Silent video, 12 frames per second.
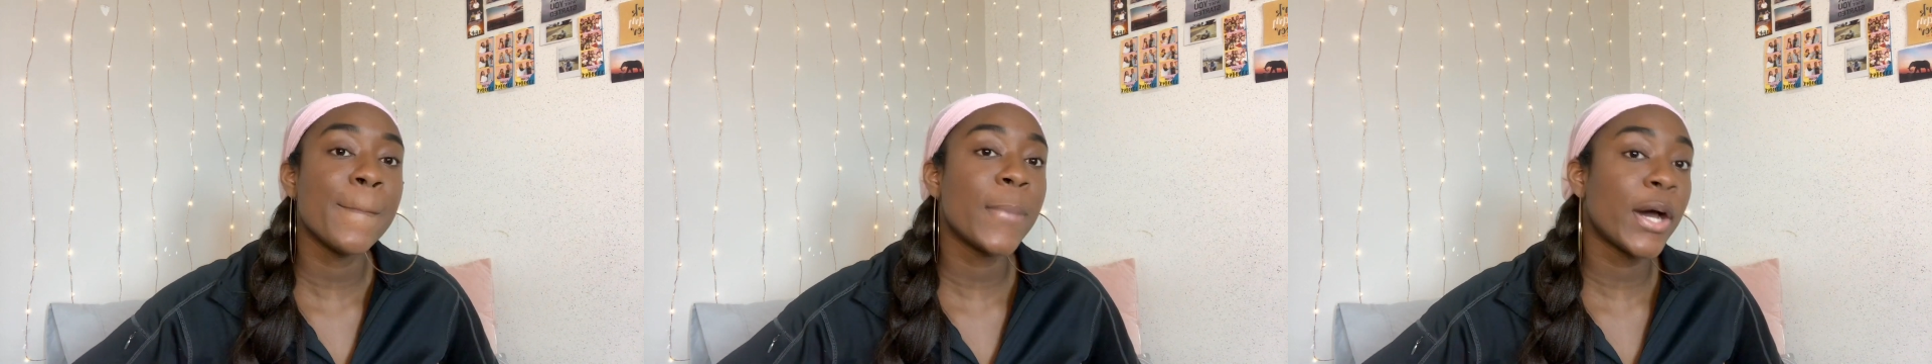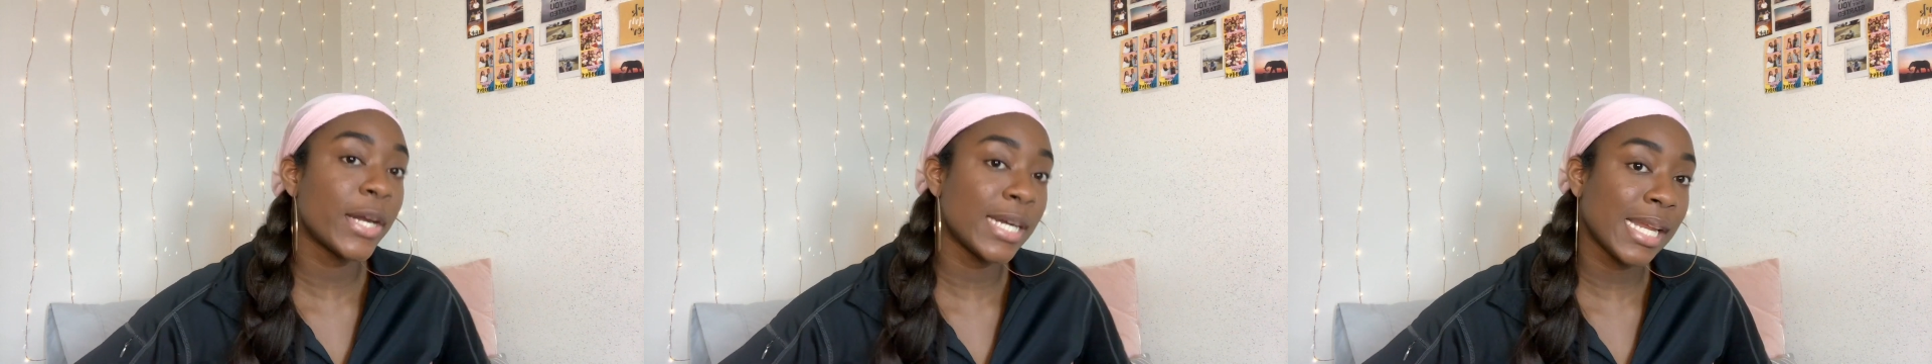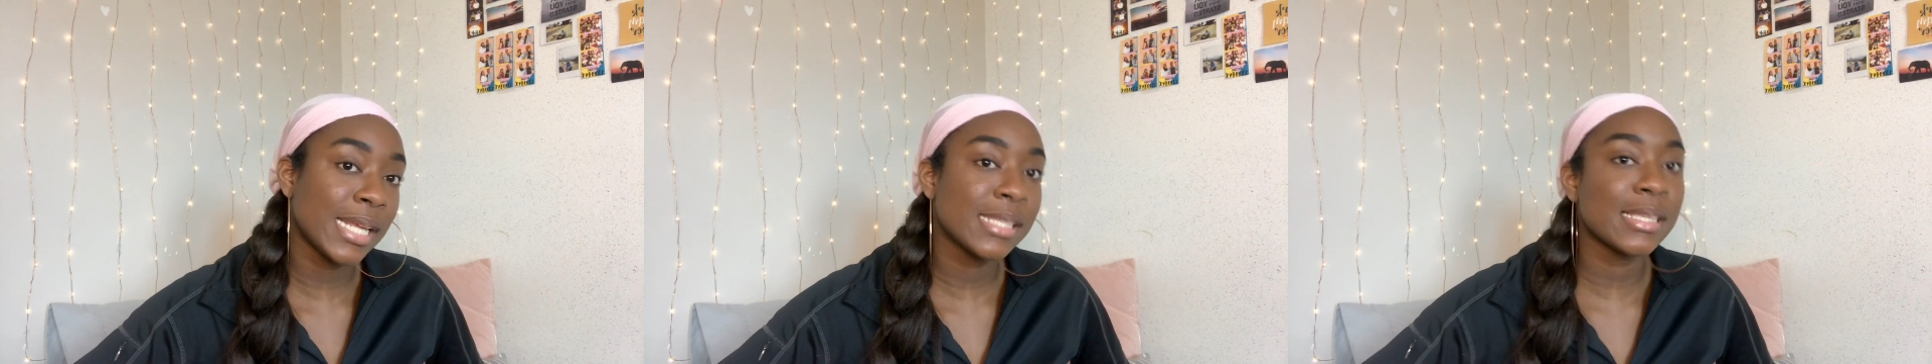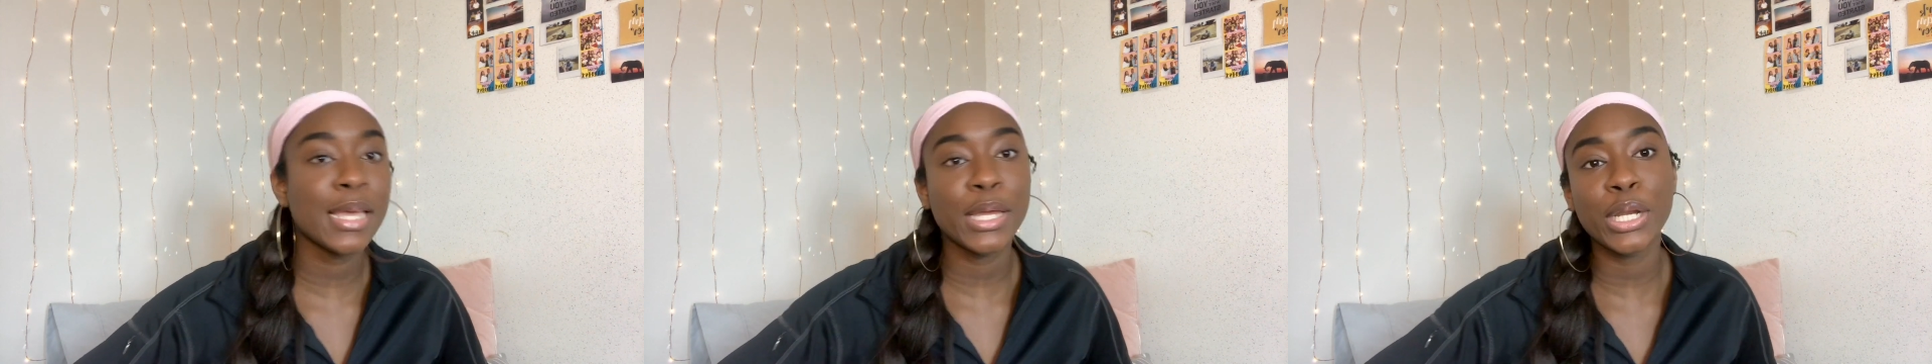
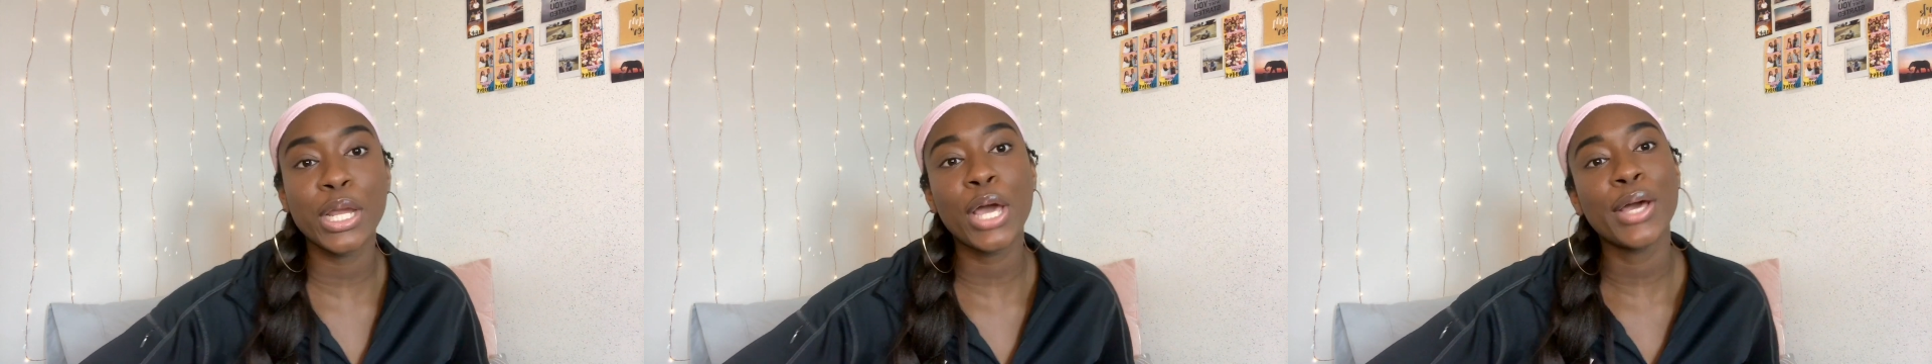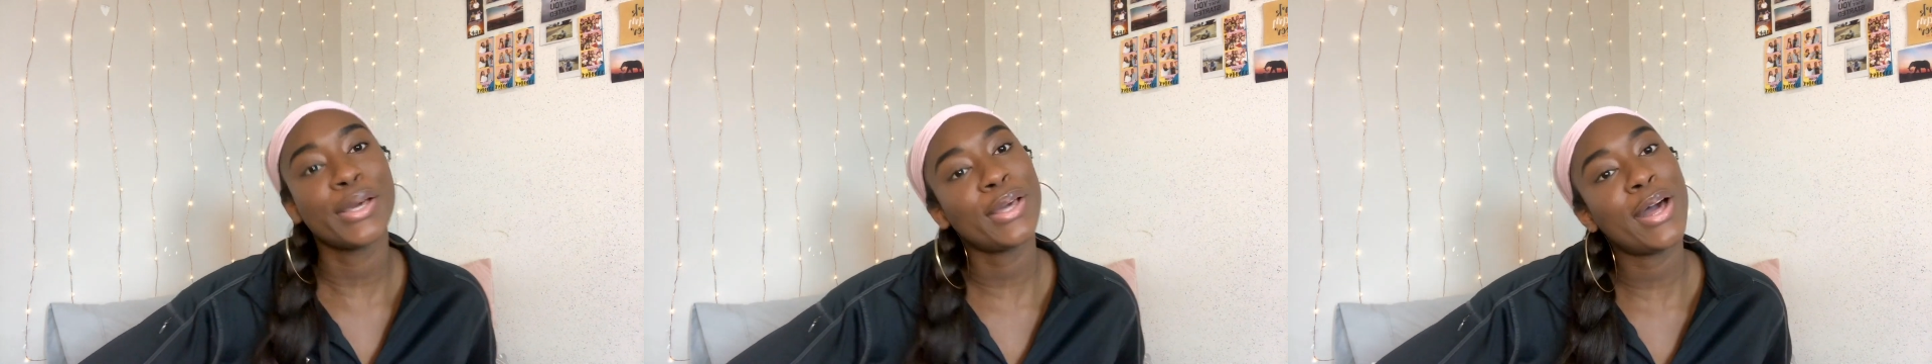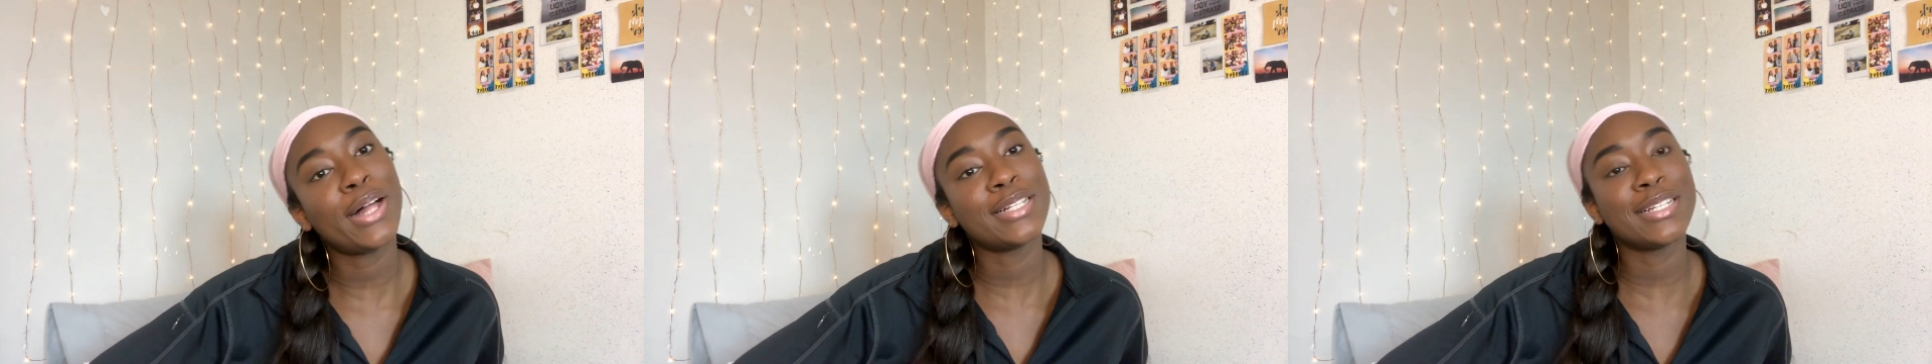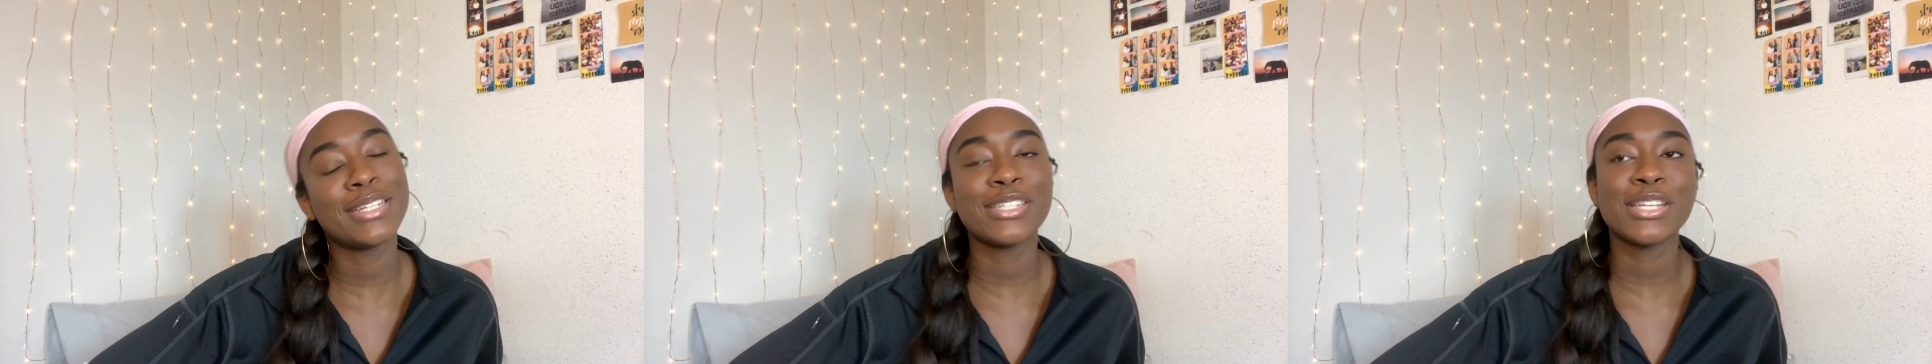parties in
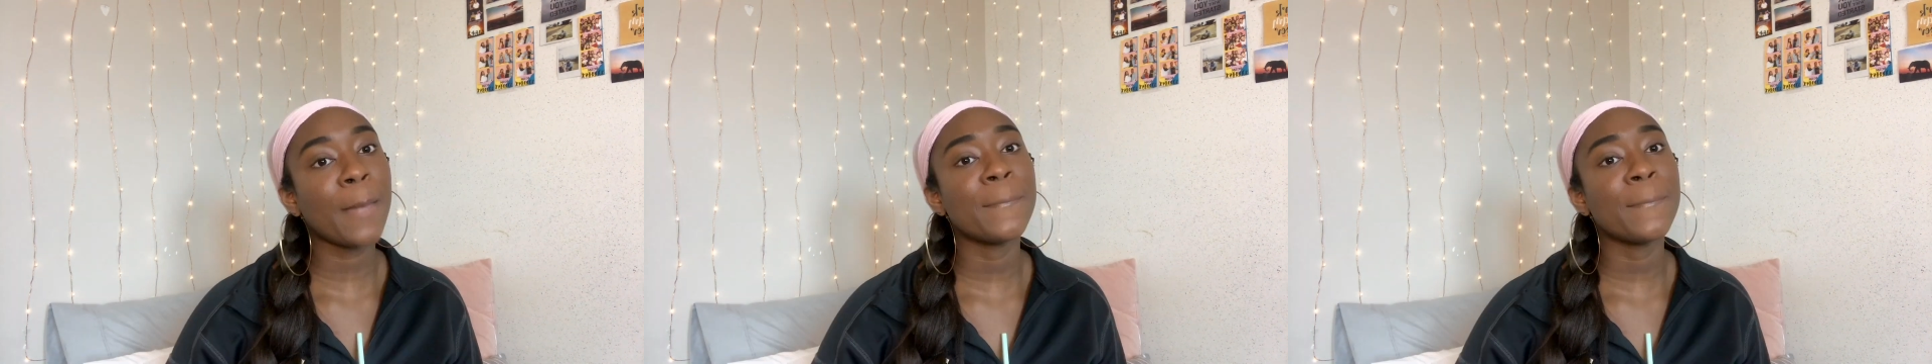college.